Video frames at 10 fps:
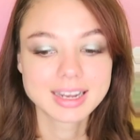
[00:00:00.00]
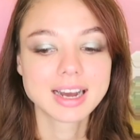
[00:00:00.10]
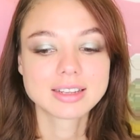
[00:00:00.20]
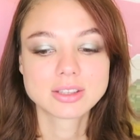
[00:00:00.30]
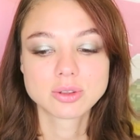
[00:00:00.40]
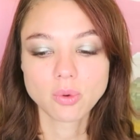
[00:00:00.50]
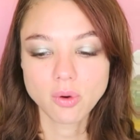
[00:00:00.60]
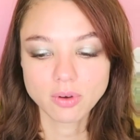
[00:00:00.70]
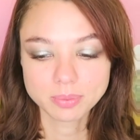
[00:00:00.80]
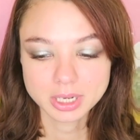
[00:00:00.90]
Good
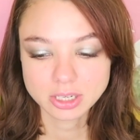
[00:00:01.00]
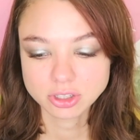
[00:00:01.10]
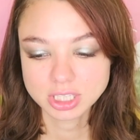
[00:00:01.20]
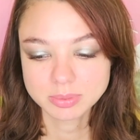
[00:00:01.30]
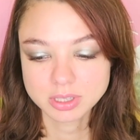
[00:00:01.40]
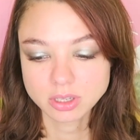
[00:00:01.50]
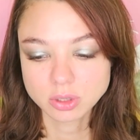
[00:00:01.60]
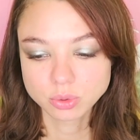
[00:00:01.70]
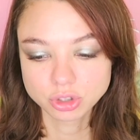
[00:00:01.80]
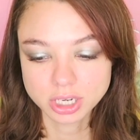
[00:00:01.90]
job! I think they
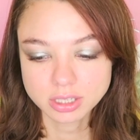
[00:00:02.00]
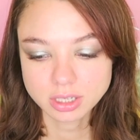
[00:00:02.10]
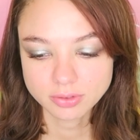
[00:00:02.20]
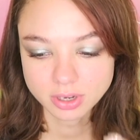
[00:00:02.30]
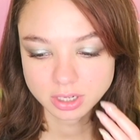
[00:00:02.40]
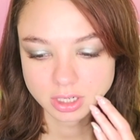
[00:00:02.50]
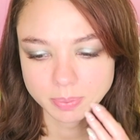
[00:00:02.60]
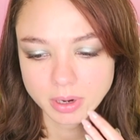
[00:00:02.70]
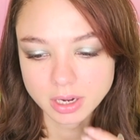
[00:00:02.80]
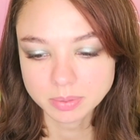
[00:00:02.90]
got better. Let's
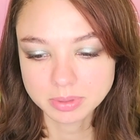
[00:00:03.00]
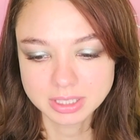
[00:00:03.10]
feed them.